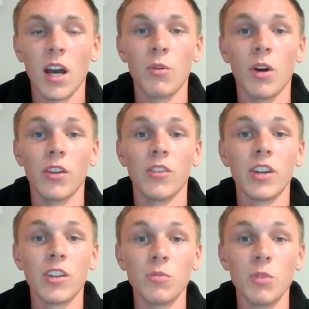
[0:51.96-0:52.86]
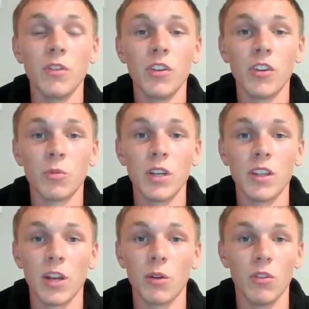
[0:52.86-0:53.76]
I've watched 6 movies this week
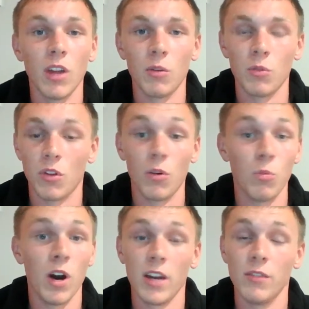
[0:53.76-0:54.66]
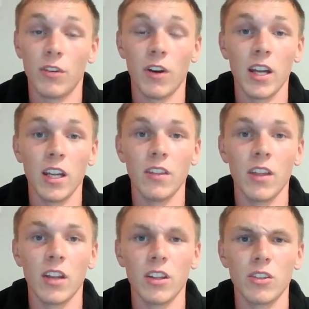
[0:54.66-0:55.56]
that are a wide variety
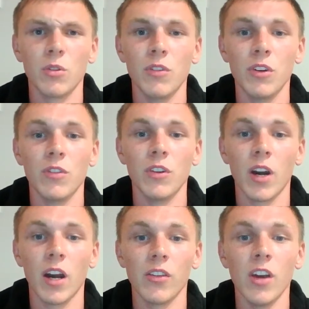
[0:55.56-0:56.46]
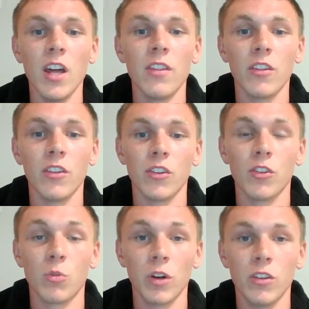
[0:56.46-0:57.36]
that I'd like to review for you guys. The list is
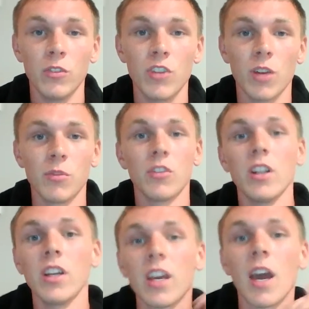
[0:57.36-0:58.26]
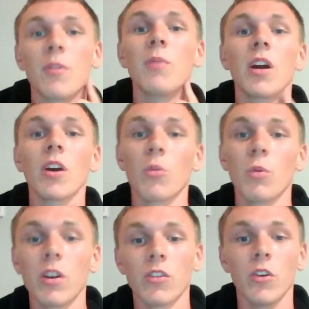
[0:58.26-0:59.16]
22 Jump Street, Captain America the
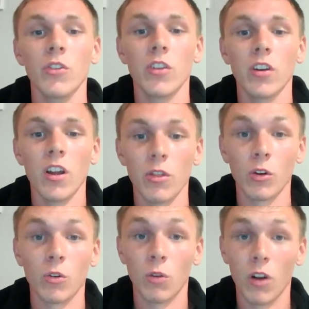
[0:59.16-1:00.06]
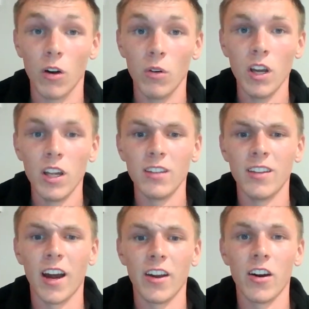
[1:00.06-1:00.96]
Winter Soldier, The Crow,
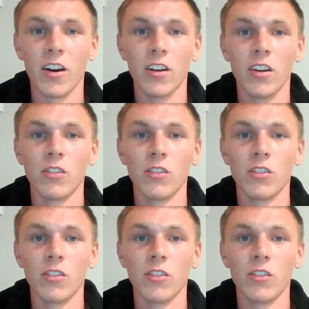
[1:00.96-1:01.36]
Die Hard,